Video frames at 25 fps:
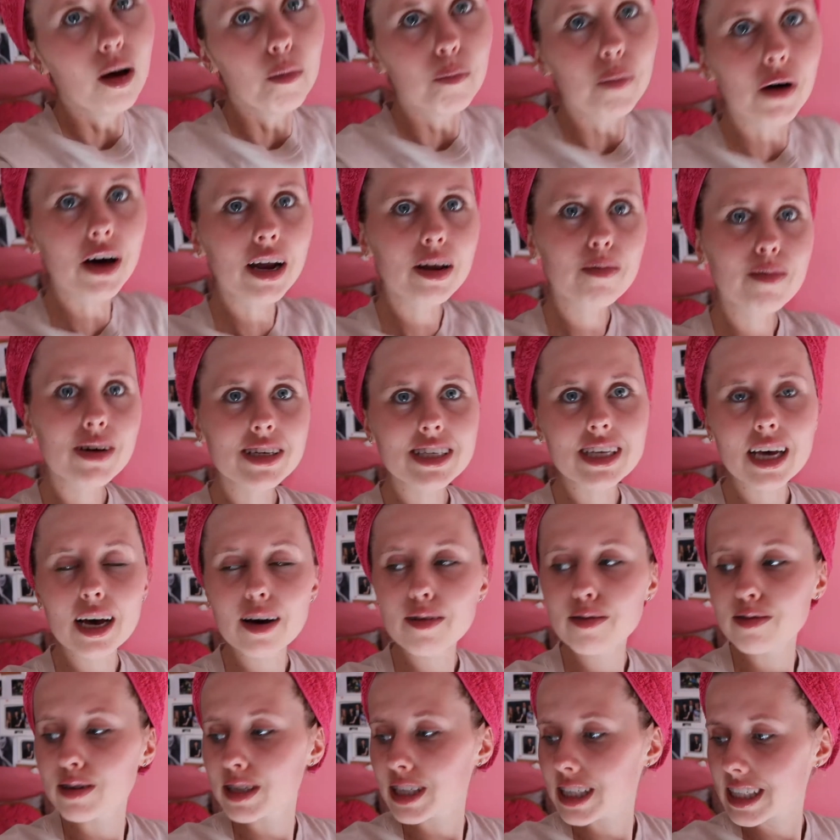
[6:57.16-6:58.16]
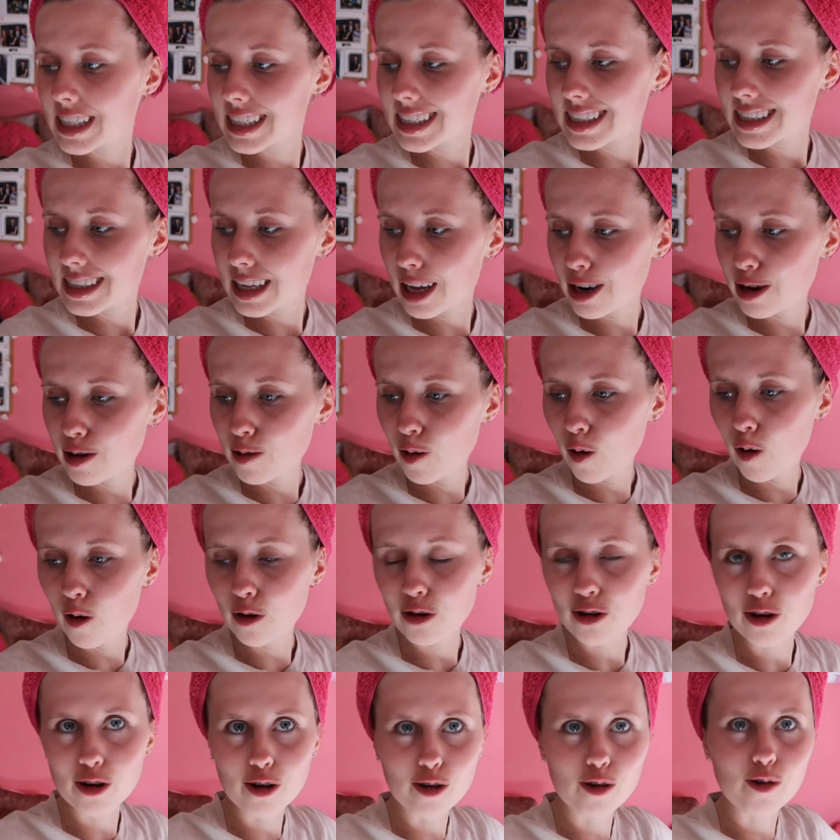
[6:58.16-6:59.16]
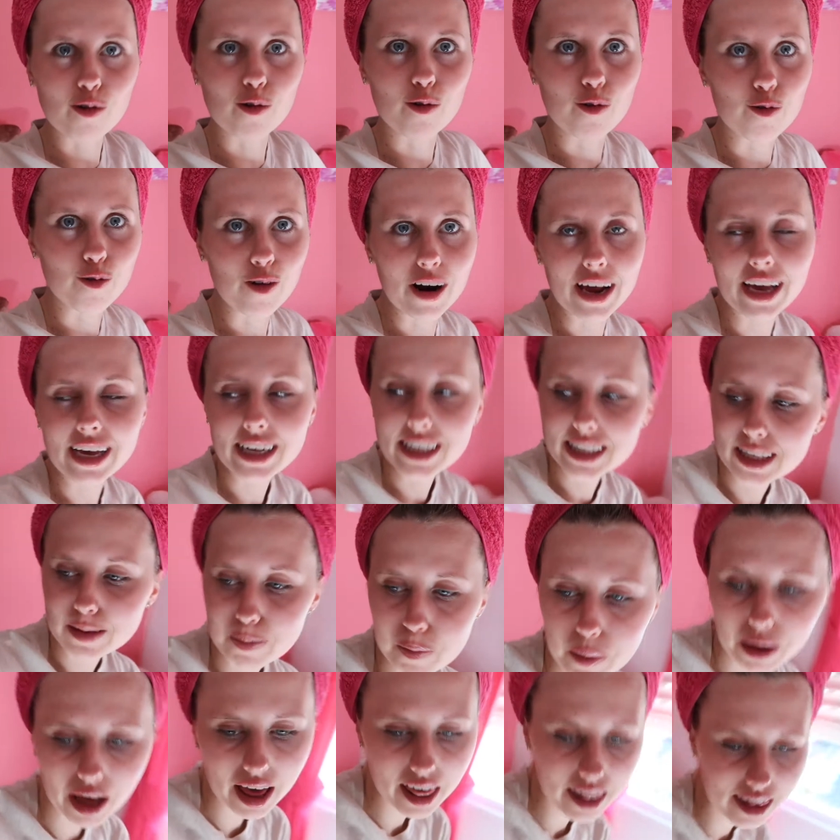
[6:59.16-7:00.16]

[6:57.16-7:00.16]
burning myself, which is not great. But